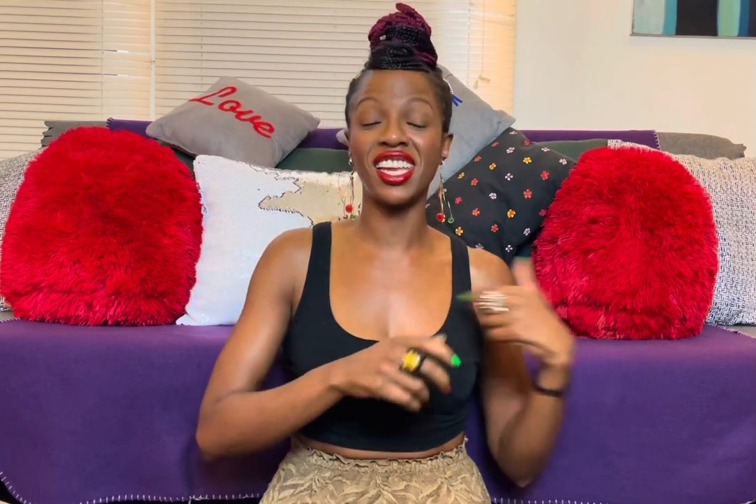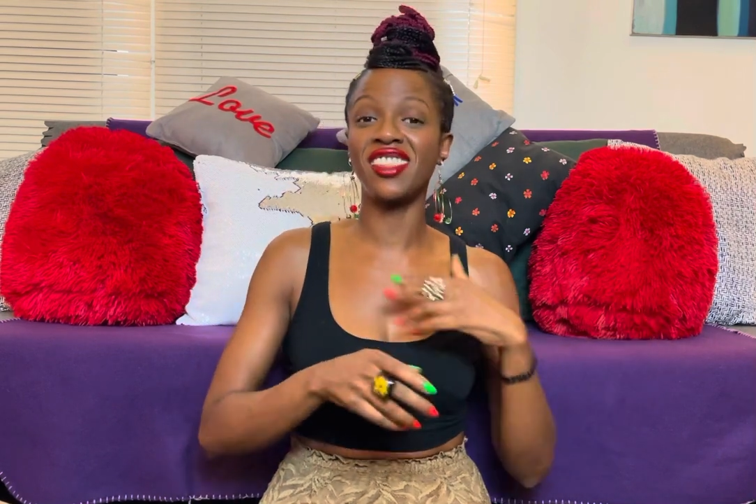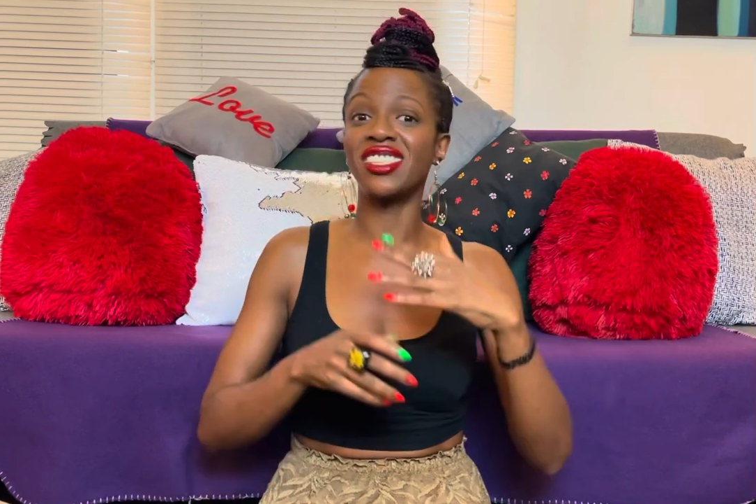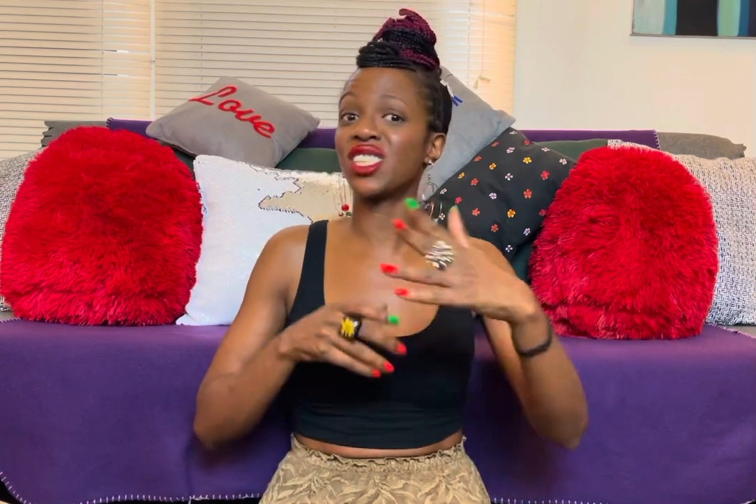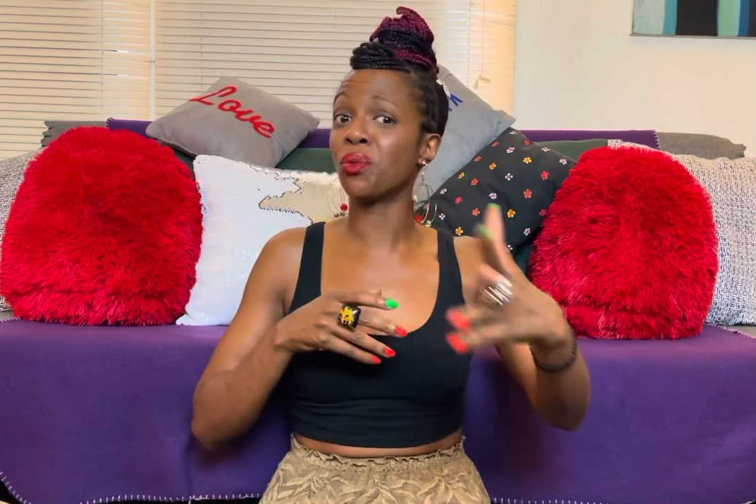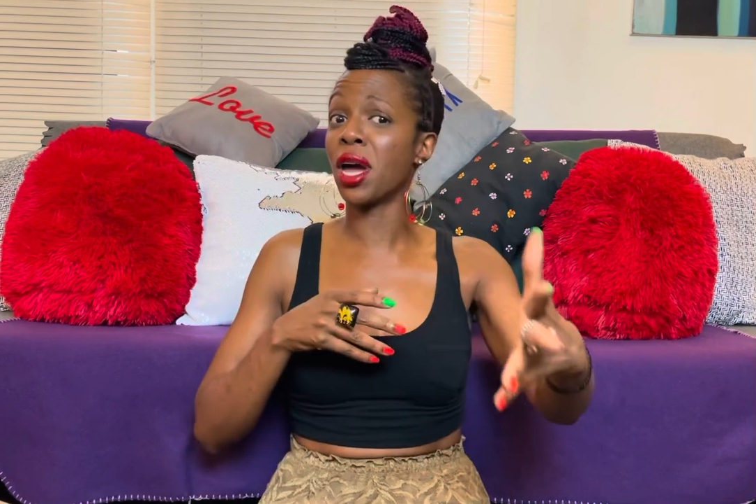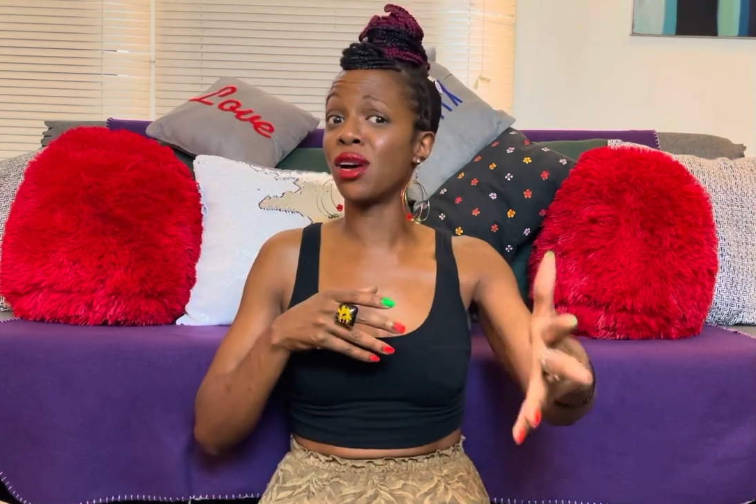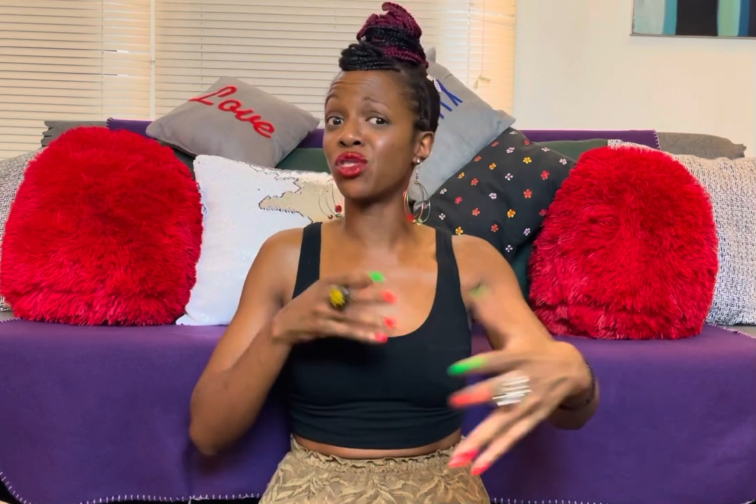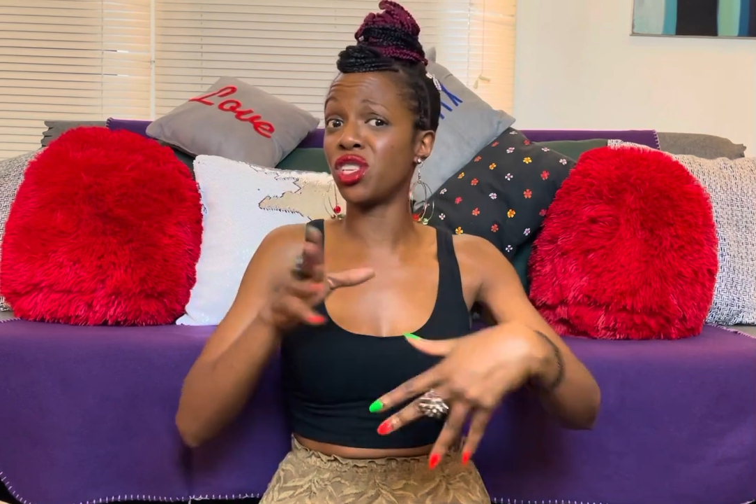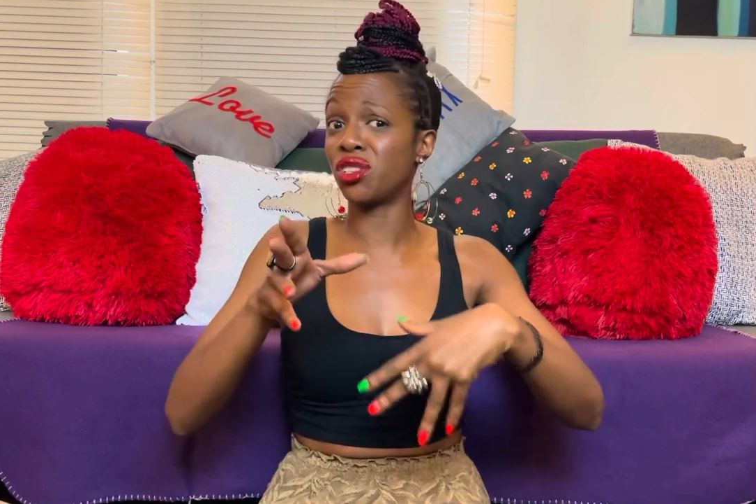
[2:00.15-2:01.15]
And then
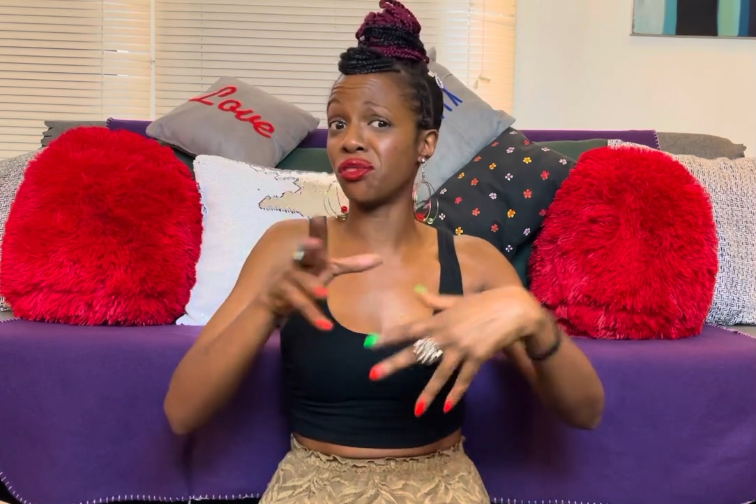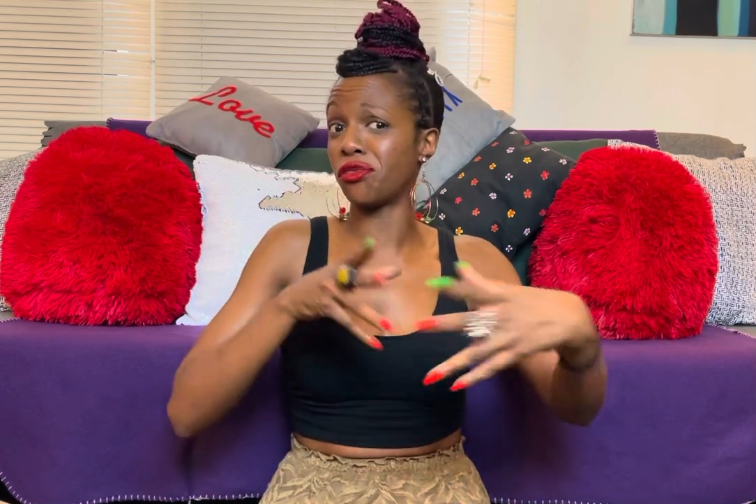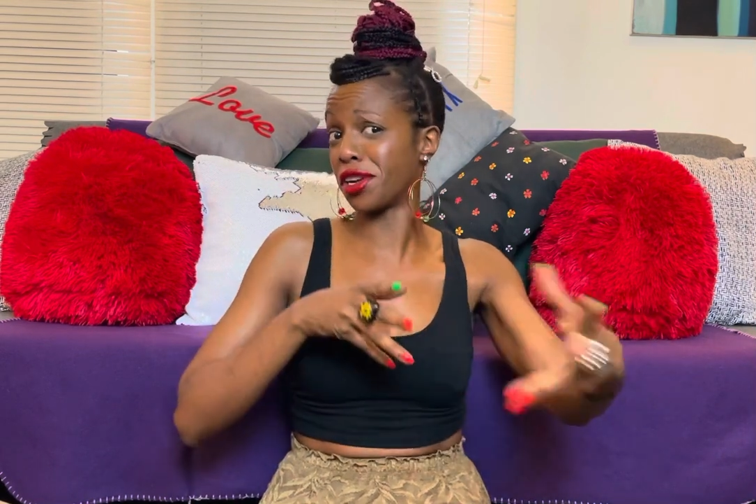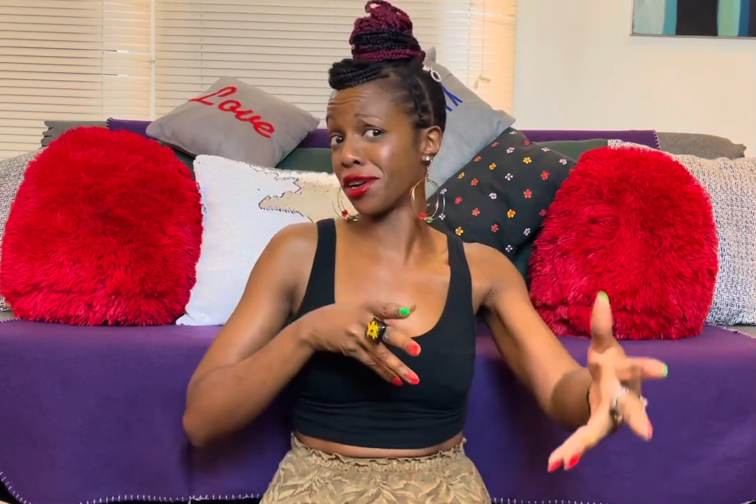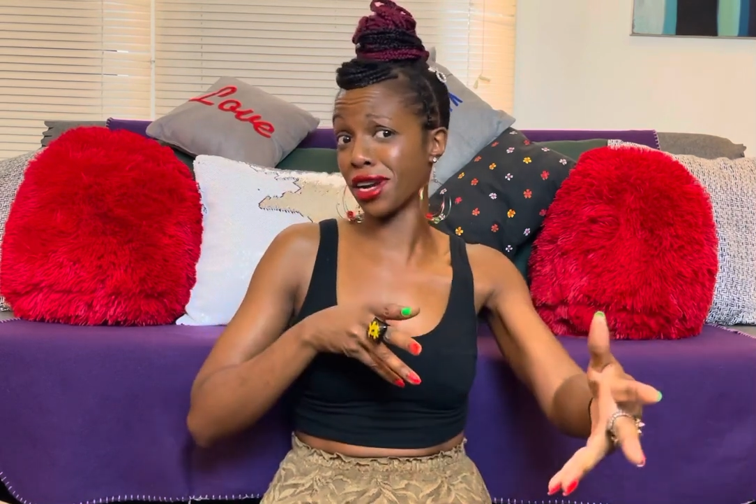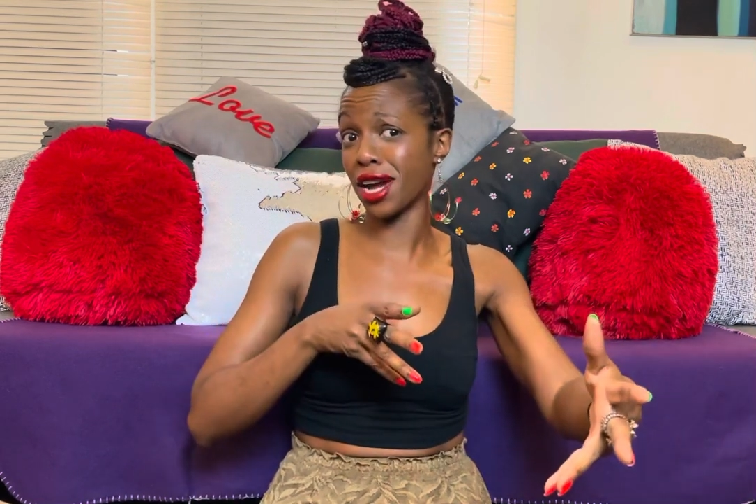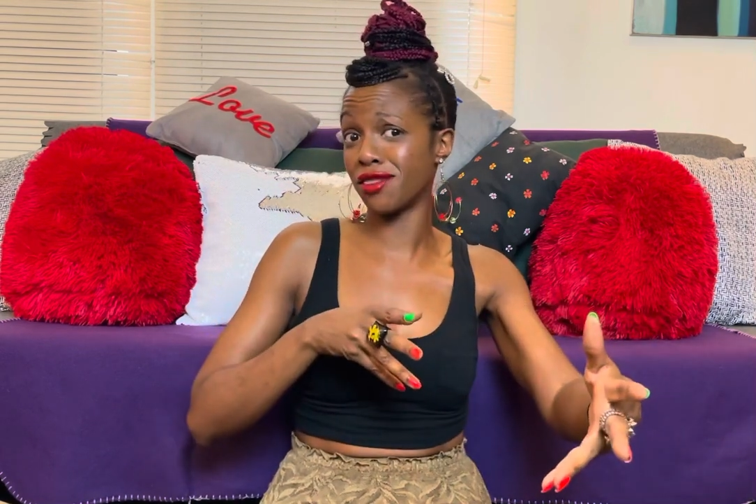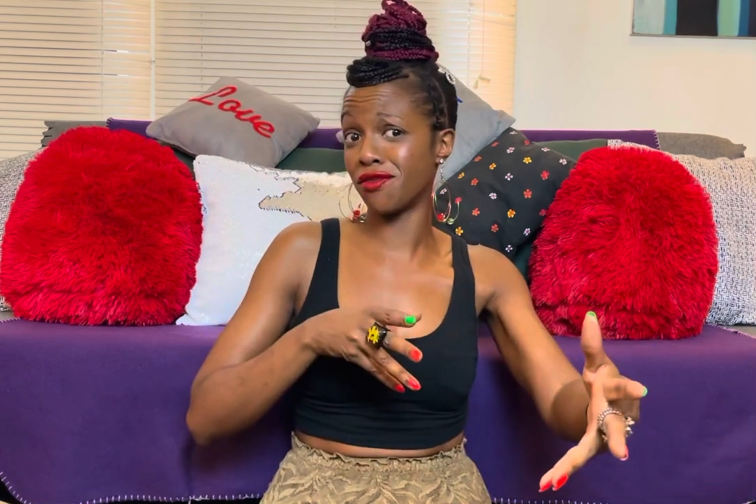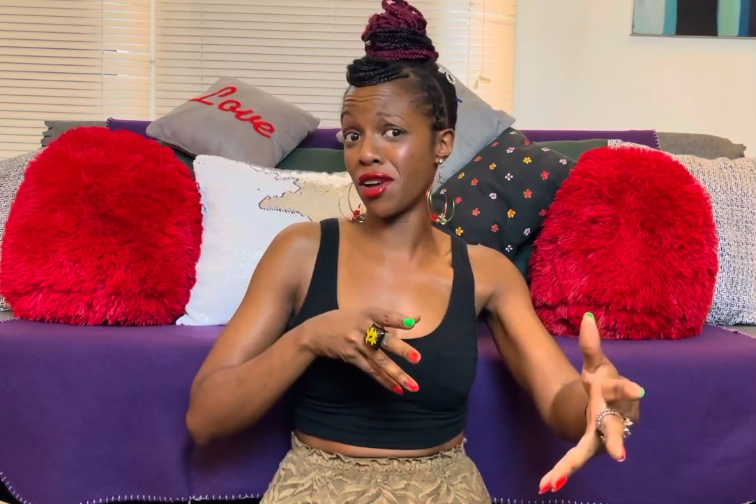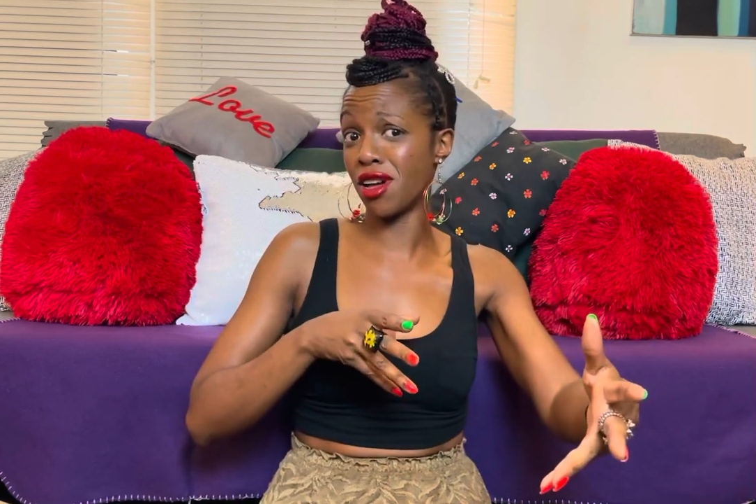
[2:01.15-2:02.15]
somehow Chito Vera got
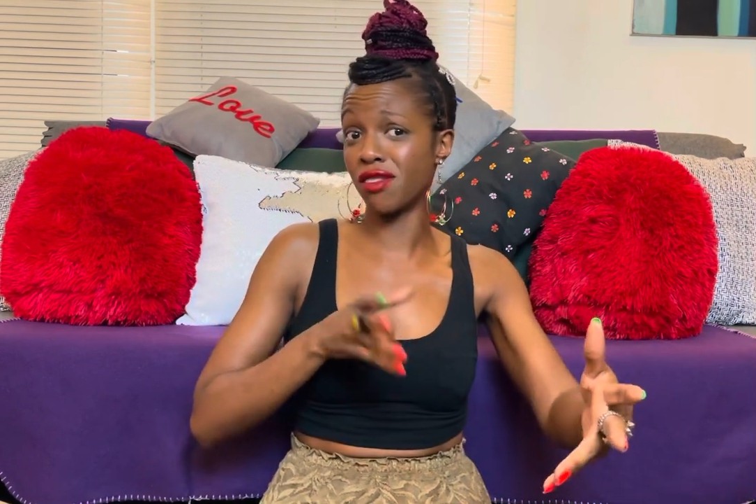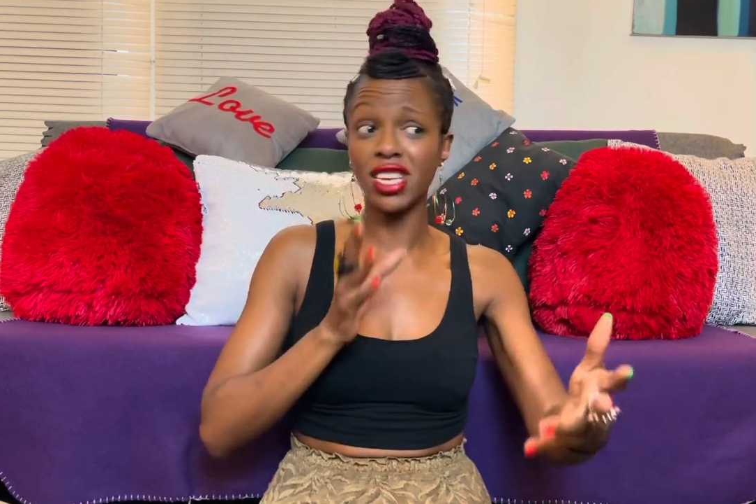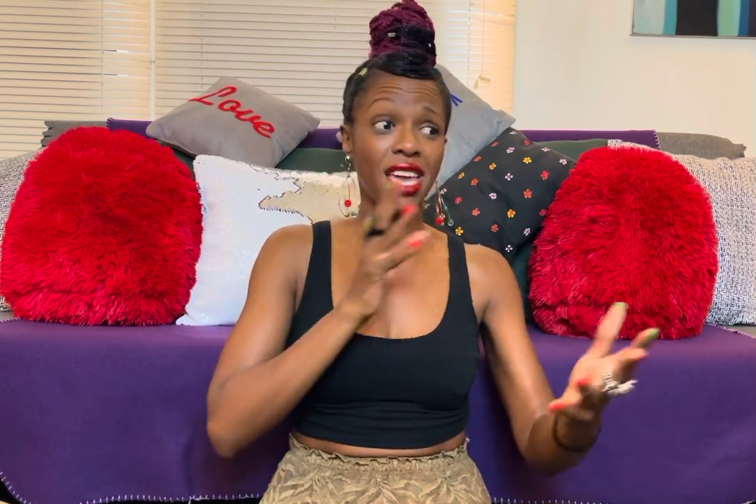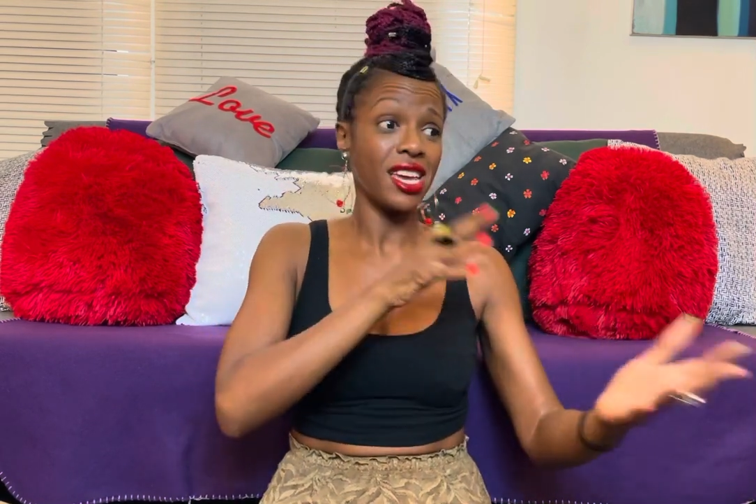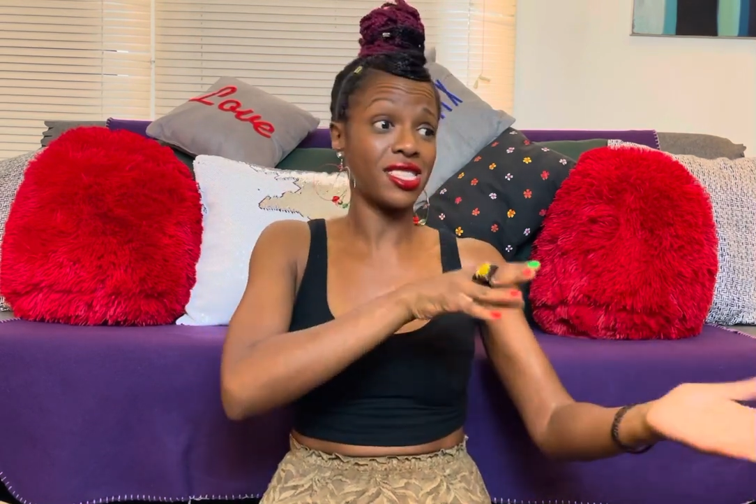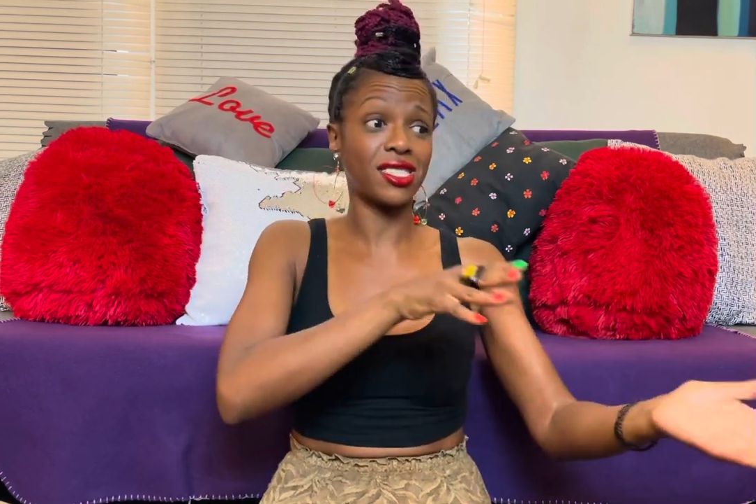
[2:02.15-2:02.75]
involved and